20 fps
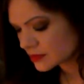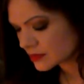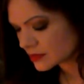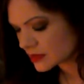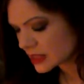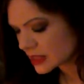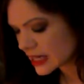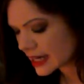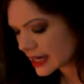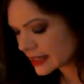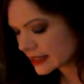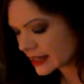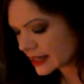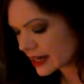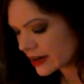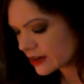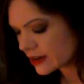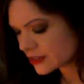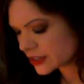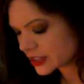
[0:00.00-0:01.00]
And
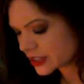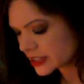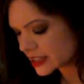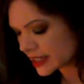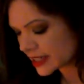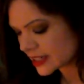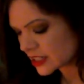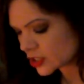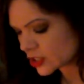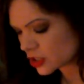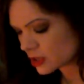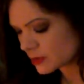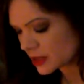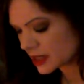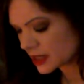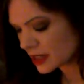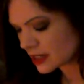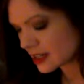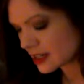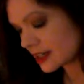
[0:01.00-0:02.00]
now they're
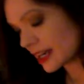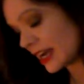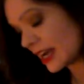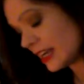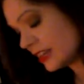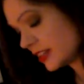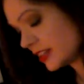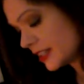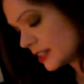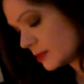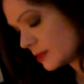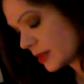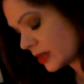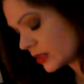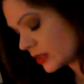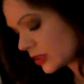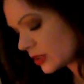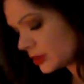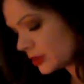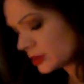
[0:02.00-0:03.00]
daydreaming, I think,
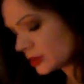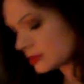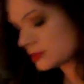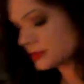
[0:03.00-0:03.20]
about you.